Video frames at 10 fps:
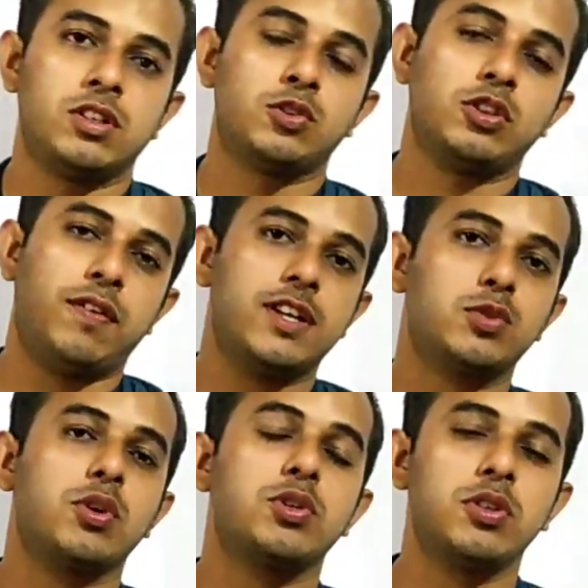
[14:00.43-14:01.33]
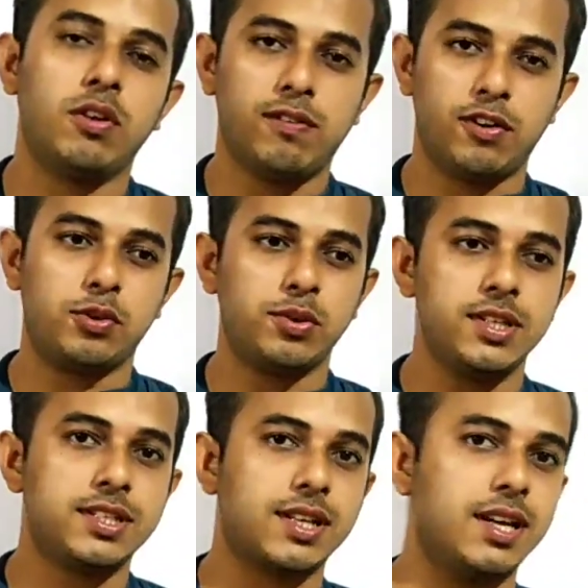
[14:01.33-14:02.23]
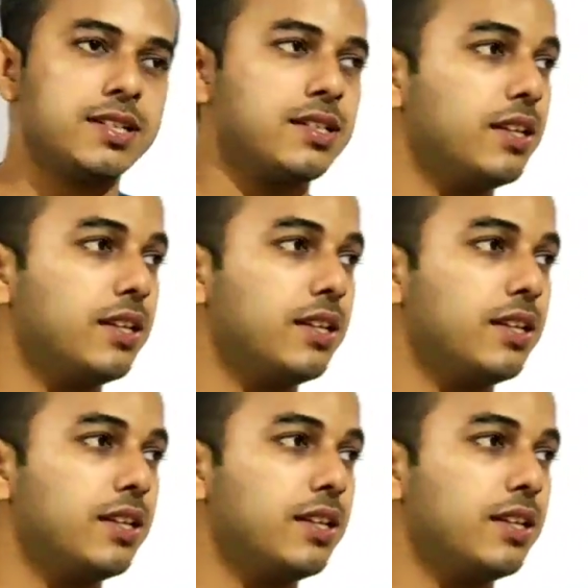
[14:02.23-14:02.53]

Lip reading: So the first question of our today's class